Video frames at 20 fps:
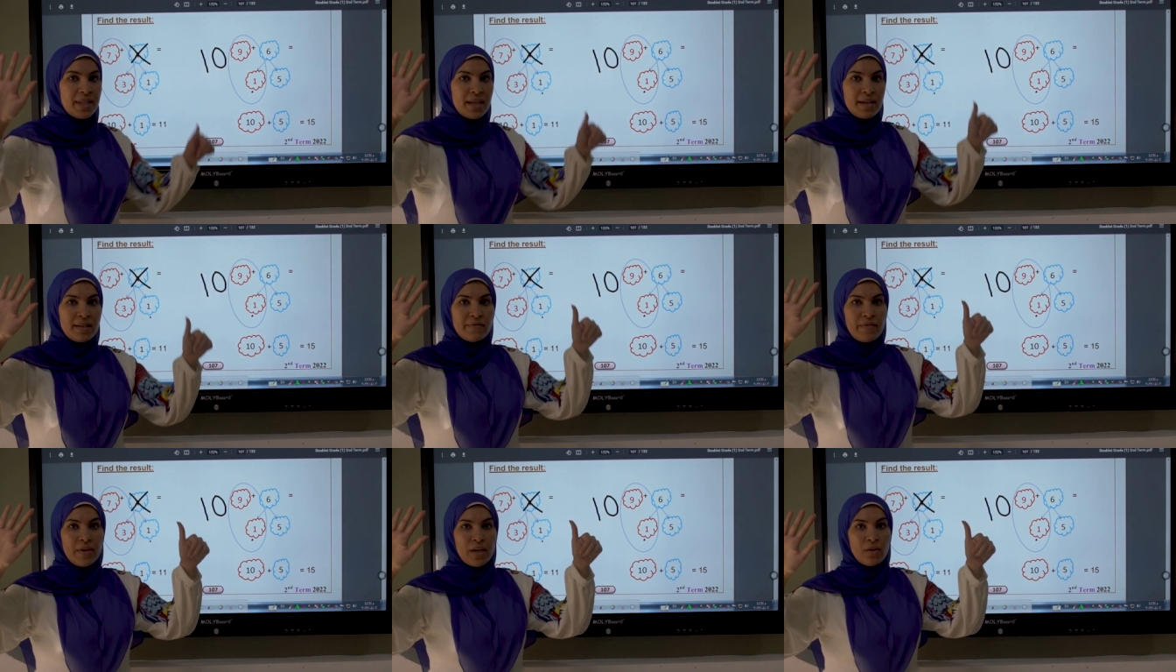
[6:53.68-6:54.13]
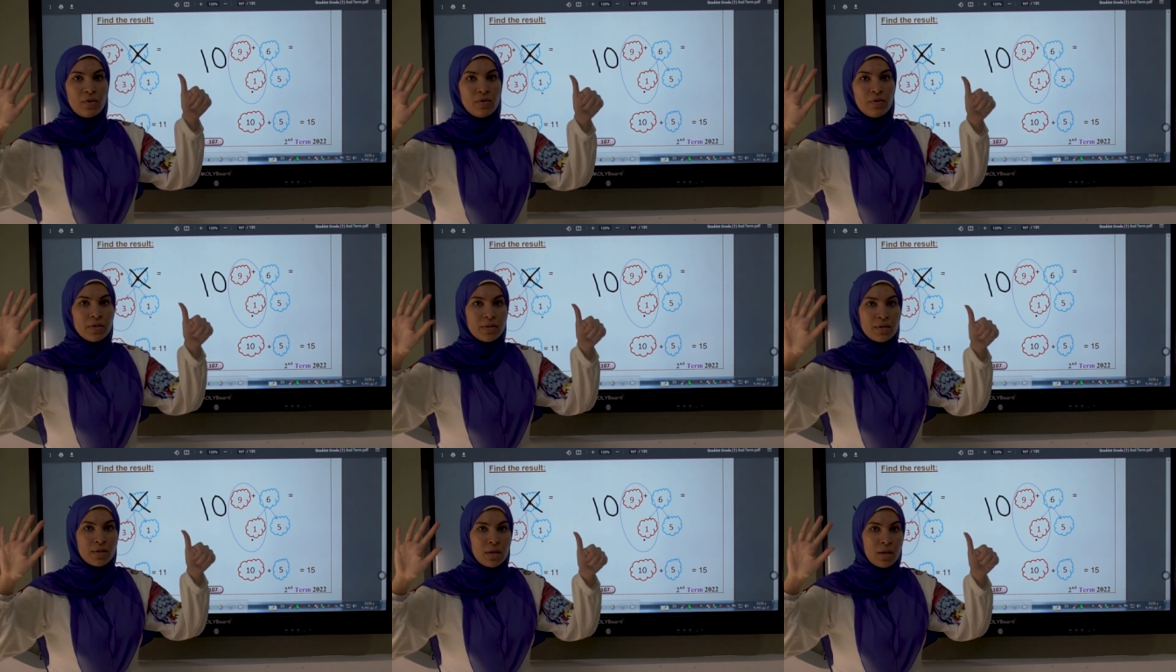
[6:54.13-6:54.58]
6
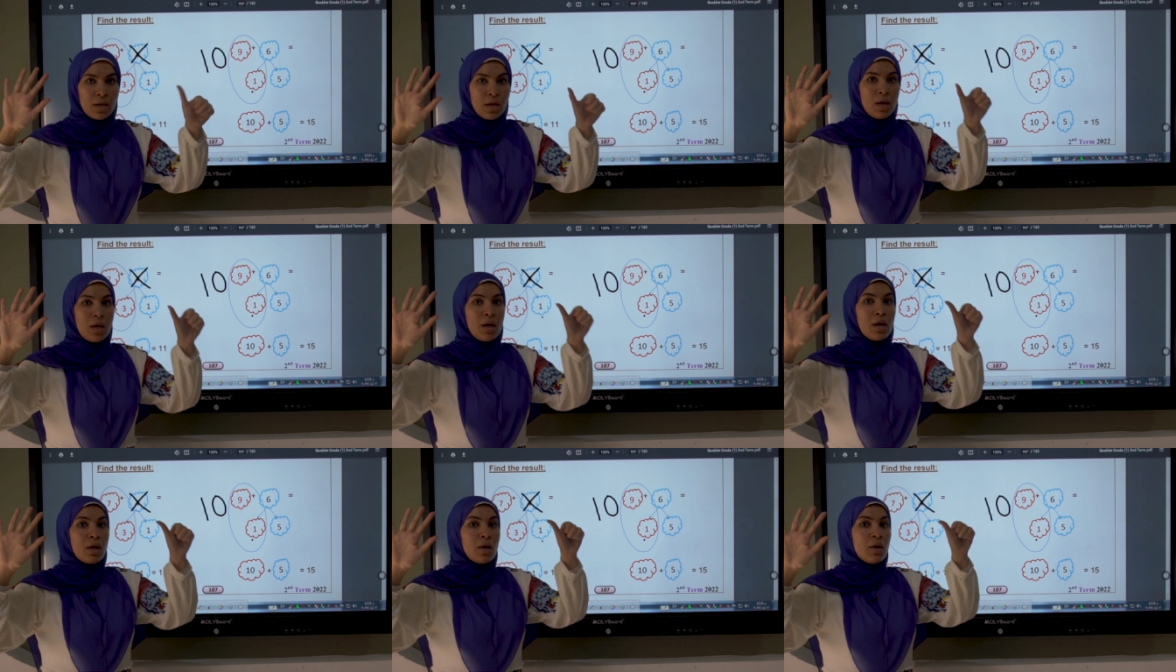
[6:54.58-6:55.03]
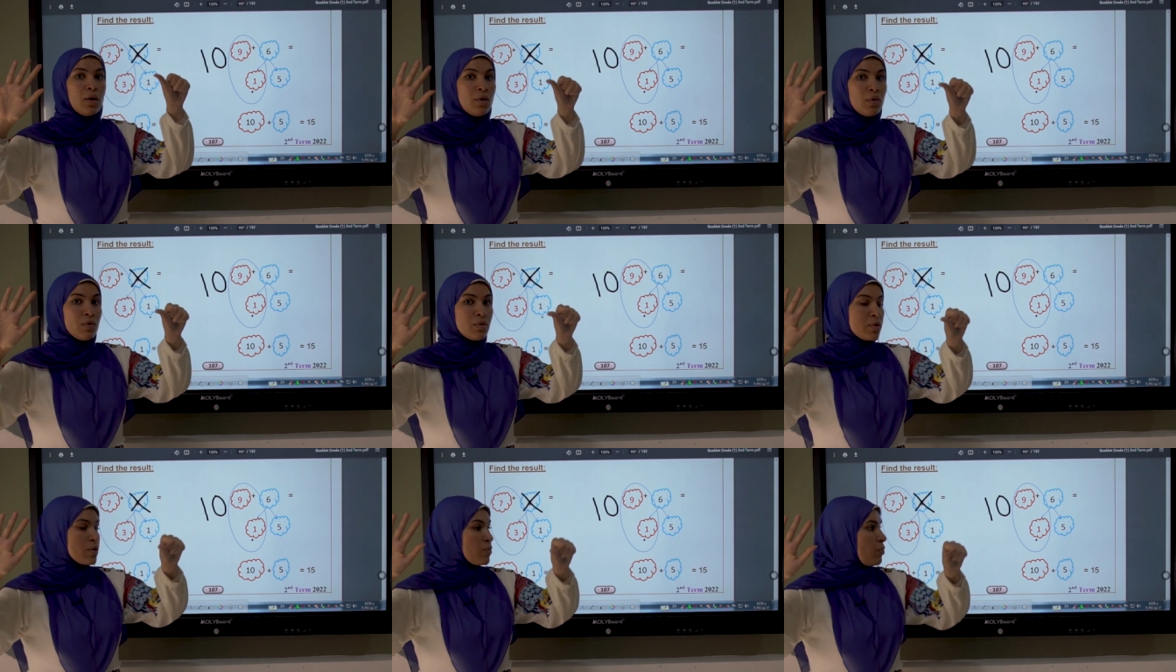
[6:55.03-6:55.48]
fingers,
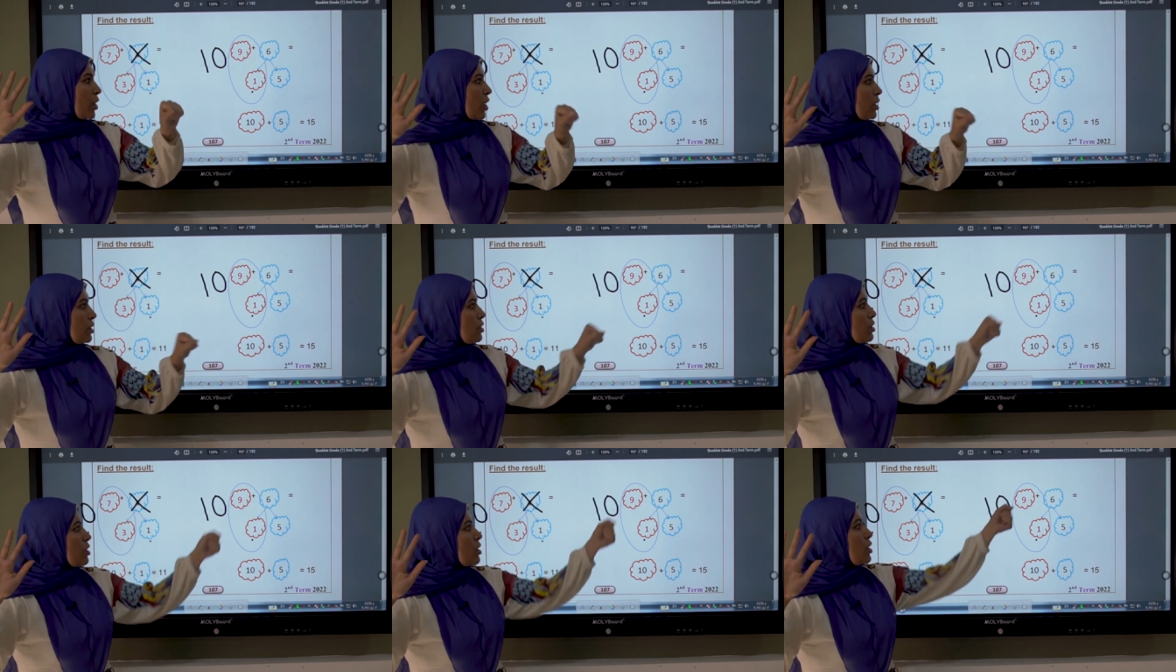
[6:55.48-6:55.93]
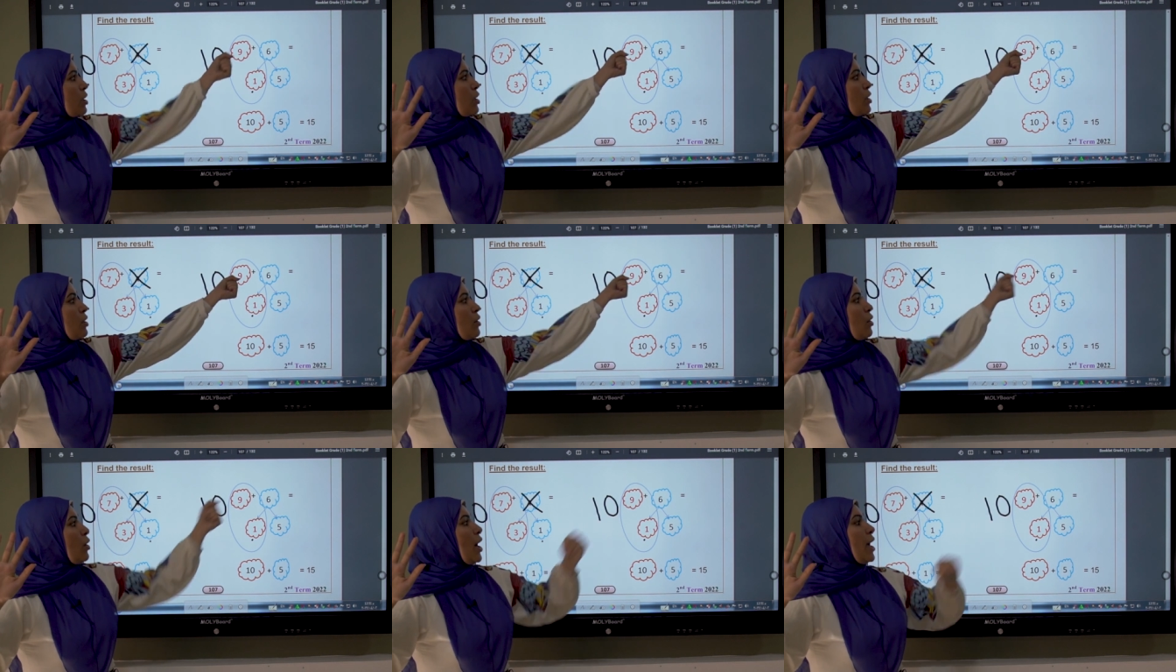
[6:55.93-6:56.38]
close 1,
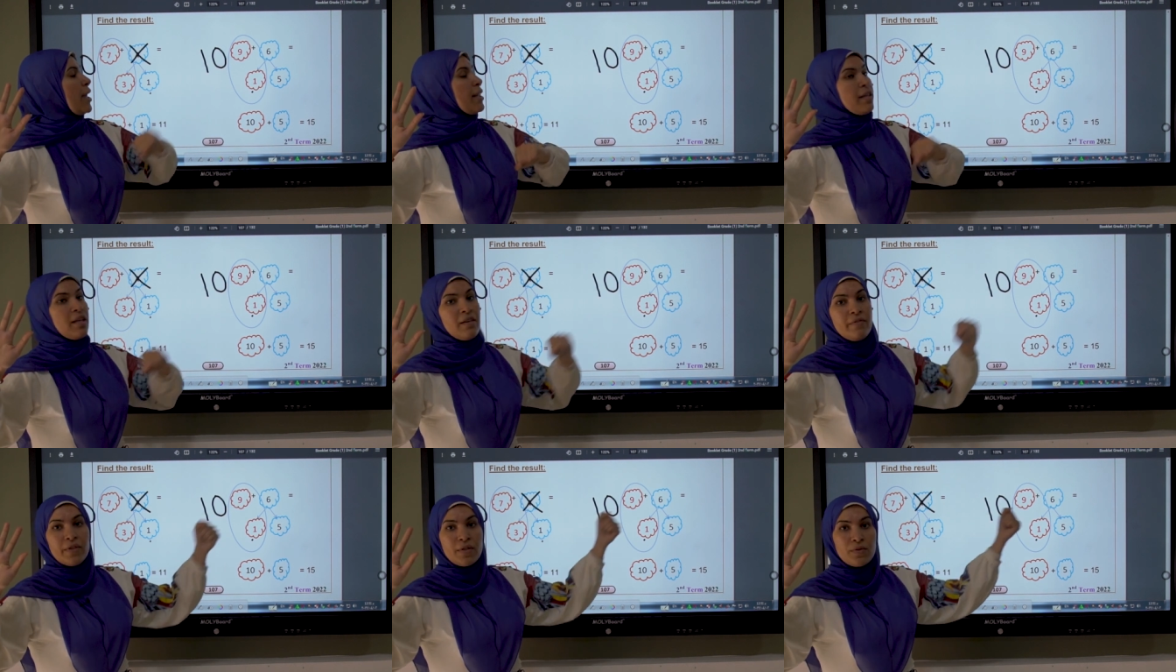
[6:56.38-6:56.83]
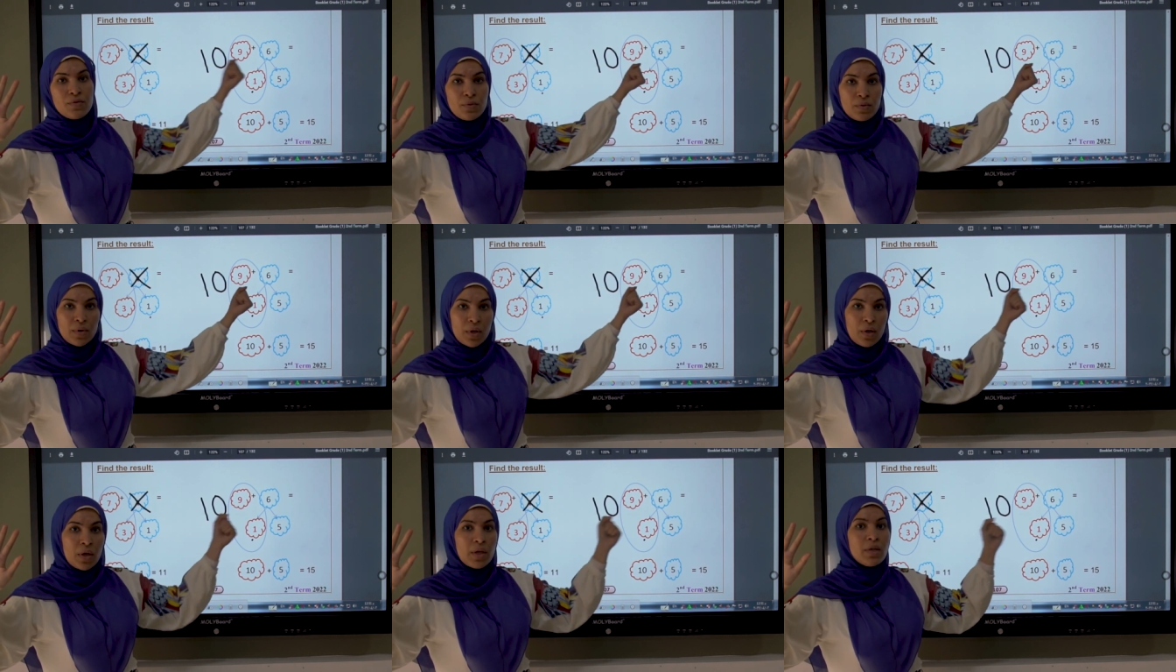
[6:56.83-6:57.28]
and give it to
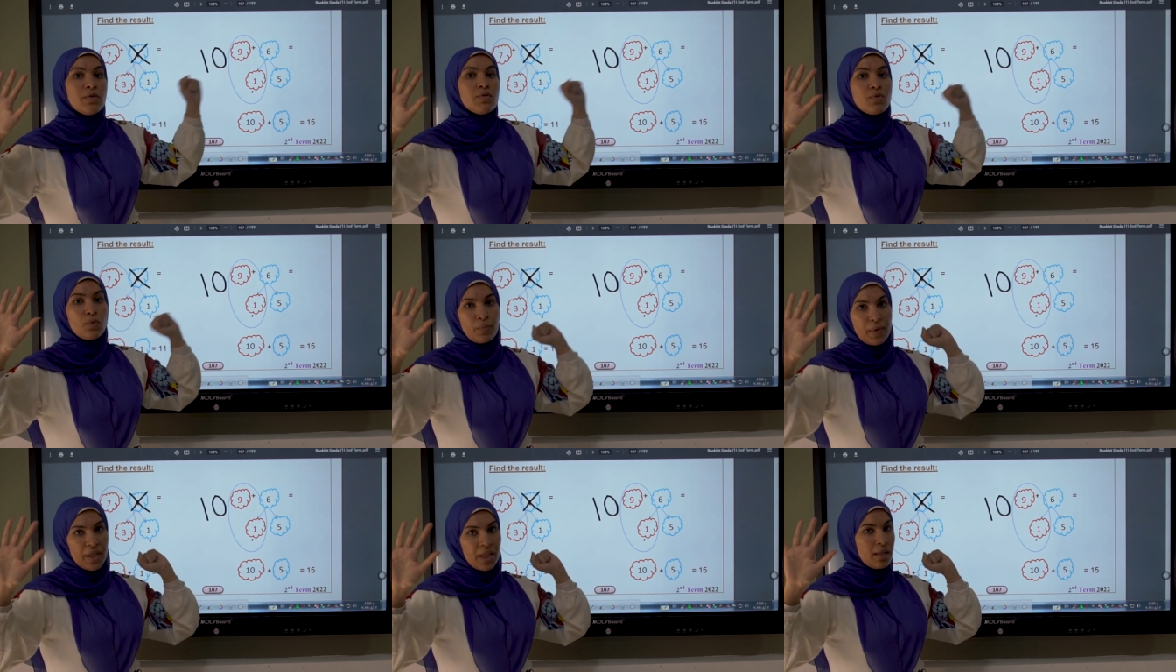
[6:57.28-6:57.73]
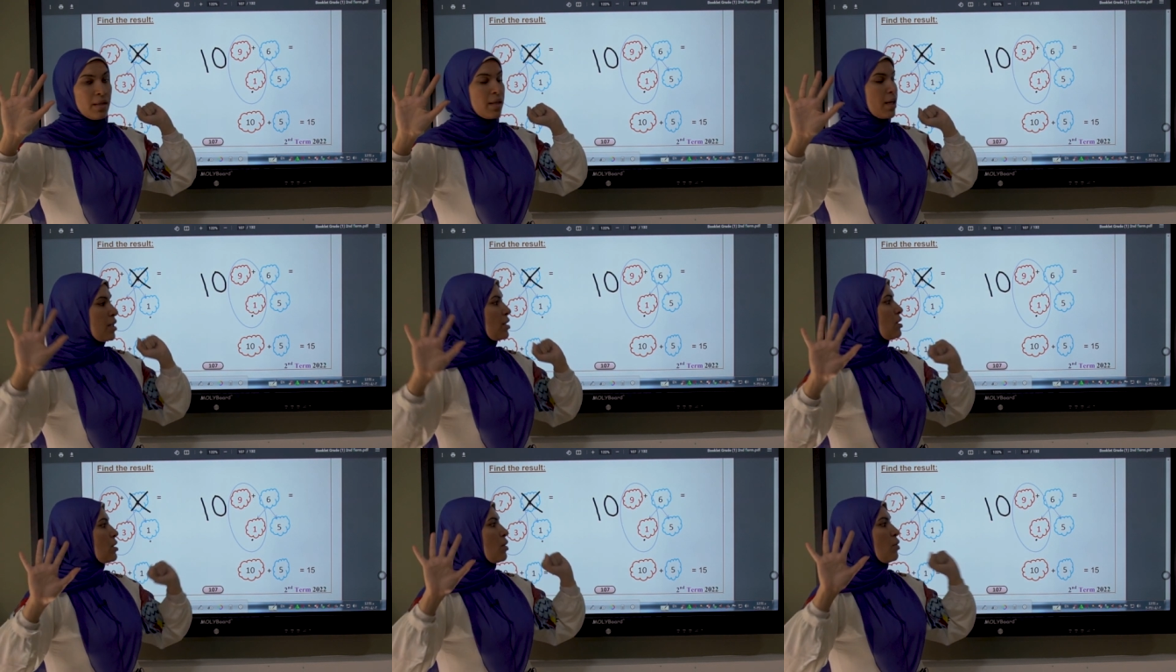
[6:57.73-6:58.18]
9 to be
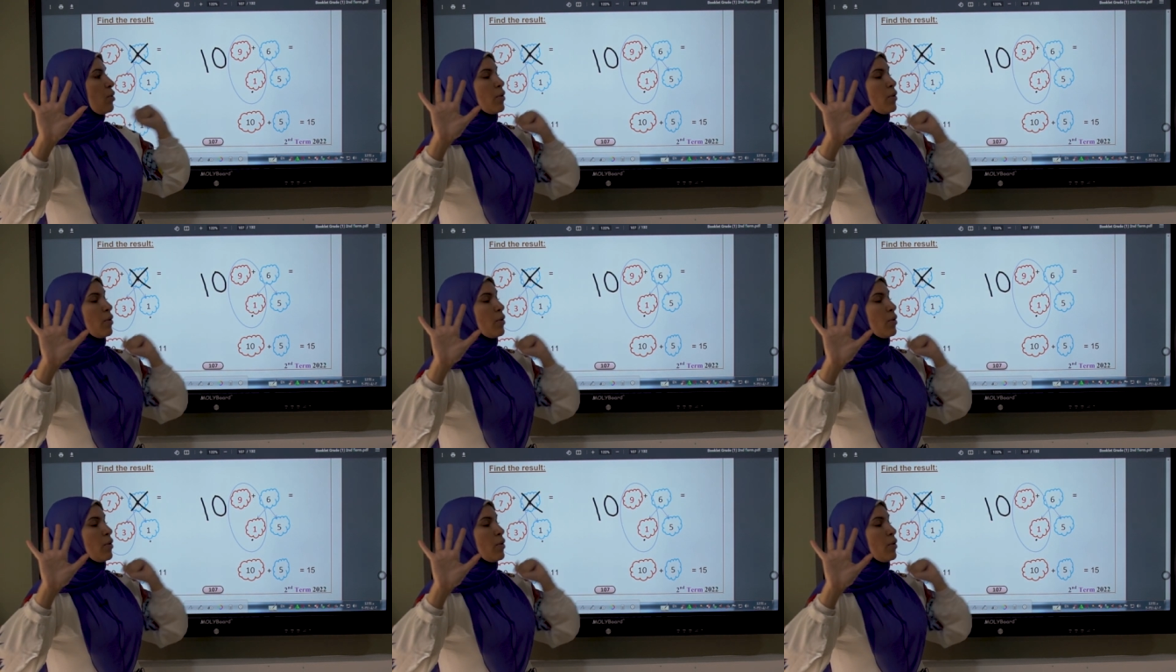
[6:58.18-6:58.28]
10.